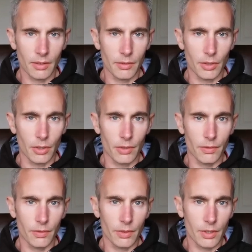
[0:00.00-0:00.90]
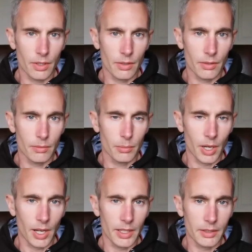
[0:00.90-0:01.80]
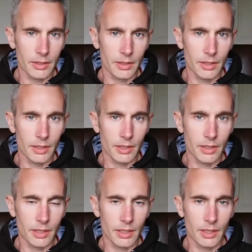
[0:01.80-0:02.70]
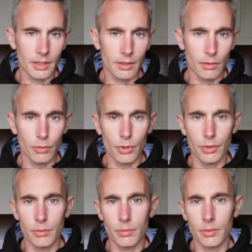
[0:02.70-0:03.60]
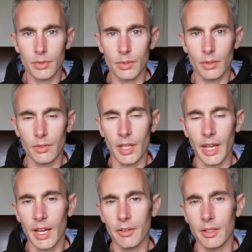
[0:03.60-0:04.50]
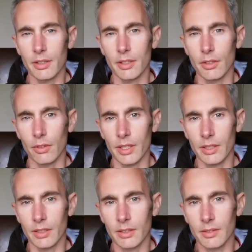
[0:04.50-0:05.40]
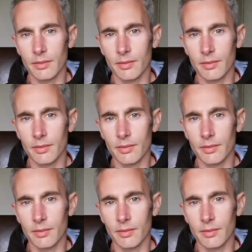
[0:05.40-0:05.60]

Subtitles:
of your mind, the room, or the area that you're in,